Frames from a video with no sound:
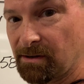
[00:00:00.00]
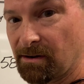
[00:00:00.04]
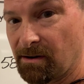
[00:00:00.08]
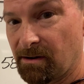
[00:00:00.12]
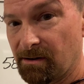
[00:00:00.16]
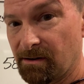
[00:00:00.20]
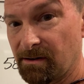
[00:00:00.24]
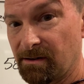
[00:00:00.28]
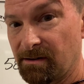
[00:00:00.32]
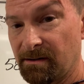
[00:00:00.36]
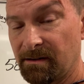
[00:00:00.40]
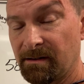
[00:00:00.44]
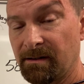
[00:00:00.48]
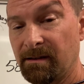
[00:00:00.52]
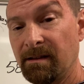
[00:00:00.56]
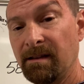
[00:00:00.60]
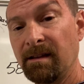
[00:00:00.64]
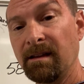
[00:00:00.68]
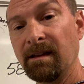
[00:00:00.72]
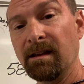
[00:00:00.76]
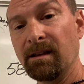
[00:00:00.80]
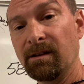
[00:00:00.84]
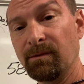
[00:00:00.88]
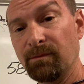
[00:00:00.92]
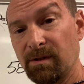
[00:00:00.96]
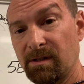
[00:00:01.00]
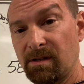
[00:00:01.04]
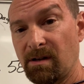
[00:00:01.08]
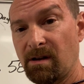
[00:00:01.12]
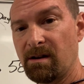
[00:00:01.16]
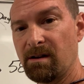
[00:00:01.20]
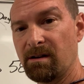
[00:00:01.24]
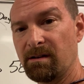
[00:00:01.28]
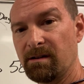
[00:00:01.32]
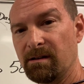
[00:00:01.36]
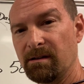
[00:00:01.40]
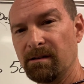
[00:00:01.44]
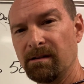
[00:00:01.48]
harder, and it was
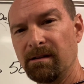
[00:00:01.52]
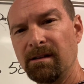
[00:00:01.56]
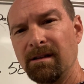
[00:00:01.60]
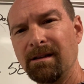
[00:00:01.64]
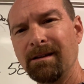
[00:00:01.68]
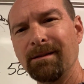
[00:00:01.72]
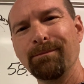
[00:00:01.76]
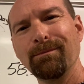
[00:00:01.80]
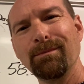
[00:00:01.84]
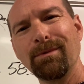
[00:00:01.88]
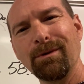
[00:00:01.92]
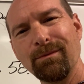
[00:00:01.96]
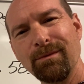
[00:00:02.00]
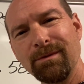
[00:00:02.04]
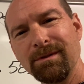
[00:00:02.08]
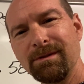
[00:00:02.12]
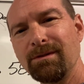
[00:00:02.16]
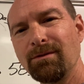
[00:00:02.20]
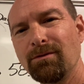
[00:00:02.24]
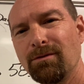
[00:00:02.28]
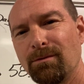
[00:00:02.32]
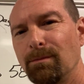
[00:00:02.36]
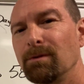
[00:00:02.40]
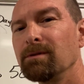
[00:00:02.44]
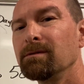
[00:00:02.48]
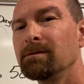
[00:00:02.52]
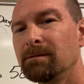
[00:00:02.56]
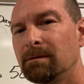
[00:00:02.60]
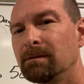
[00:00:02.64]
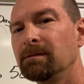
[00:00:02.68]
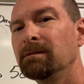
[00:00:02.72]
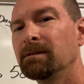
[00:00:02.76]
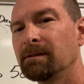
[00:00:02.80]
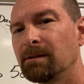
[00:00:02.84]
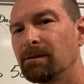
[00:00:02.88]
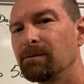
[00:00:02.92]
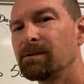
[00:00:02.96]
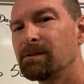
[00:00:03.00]
harder, but it was doable.
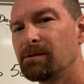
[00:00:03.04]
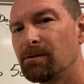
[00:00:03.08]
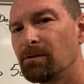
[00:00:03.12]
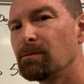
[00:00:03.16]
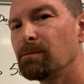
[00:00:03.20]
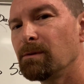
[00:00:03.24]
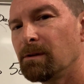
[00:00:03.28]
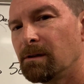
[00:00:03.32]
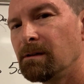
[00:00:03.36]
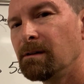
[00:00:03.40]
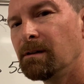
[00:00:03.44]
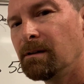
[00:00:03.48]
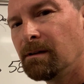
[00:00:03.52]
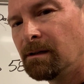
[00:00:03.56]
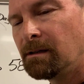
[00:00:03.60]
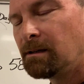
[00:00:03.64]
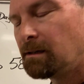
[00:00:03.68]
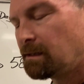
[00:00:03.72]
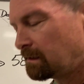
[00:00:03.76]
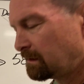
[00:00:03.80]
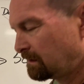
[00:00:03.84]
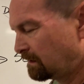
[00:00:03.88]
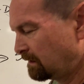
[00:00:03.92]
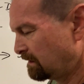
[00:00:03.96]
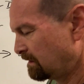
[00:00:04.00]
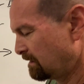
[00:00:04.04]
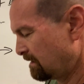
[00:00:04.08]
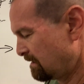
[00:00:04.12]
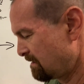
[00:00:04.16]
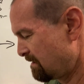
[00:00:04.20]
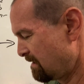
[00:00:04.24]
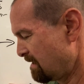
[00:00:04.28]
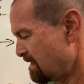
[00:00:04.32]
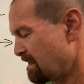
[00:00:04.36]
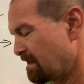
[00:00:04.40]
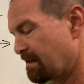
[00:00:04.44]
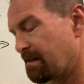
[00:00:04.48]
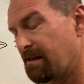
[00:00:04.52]
It was doable. All
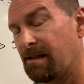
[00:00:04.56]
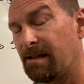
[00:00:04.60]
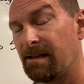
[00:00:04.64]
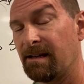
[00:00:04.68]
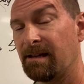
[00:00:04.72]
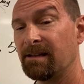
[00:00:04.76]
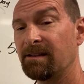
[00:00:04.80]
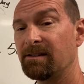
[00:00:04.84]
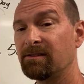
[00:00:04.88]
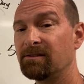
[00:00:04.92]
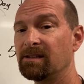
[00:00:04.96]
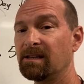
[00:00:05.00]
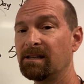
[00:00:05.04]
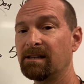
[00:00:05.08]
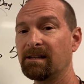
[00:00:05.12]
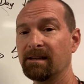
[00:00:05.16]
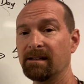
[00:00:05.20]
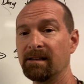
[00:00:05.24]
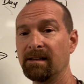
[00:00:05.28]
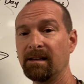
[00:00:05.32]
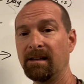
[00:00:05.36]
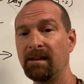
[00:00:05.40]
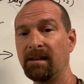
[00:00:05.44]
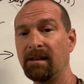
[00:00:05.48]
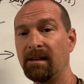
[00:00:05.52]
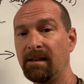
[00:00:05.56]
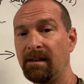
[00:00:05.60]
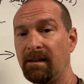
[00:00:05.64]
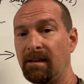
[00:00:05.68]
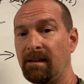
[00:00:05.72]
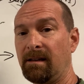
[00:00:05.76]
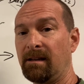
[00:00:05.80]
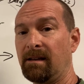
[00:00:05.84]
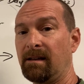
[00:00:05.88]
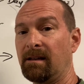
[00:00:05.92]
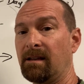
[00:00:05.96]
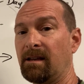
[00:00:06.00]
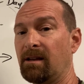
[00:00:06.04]
right, you did it.
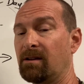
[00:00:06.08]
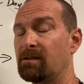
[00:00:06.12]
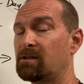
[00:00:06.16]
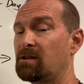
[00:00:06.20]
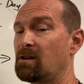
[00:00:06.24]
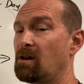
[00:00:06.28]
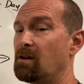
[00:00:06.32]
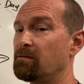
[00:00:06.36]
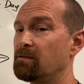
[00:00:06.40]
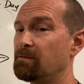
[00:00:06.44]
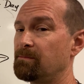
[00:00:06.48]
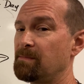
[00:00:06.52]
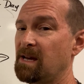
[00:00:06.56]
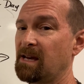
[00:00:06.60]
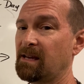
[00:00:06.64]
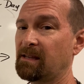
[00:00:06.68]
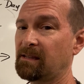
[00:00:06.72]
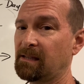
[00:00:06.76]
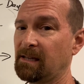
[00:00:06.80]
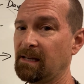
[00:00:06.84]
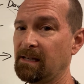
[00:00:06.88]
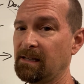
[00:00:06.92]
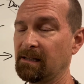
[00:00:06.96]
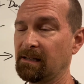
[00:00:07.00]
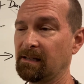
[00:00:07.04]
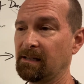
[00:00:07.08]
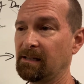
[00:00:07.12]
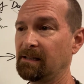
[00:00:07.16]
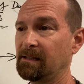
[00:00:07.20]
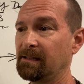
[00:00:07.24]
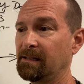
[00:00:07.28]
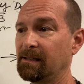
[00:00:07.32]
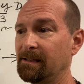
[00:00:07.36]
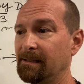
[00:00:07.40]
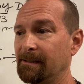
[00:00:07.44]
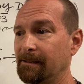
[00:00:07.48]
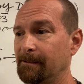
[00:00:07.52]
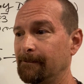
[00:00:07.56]
There's COVID math 8.
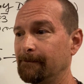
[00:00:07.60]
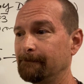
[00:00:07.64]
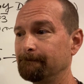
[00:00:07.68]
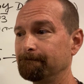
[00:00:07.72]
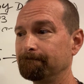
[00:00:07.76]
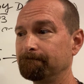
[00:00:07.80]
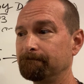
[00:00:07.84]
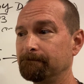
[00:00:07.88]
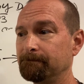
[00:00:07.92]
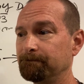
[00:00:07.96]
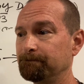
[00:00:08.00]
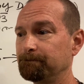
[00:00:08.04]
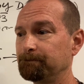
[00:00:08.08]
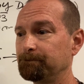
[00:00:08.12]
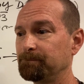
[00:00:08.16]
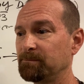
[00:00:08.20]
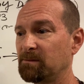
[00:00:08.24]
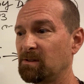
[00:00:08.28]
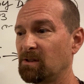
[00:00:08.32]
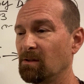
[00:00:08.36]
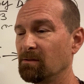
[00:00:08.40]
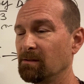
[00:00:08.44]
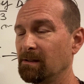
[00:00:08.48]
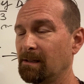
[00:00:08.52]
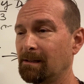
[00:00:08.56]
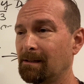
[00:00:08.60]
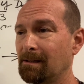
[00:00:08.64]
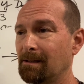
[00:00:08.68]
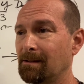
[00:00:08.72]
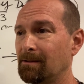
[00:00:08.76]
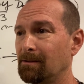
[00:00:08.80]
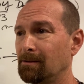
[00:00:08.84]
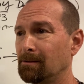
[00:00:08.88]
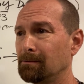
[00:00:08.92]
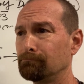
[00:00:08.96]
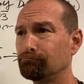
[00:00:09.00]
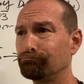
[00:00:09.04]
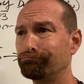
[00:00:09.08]
It's only
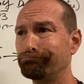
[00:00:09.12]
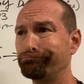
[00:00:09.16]
another,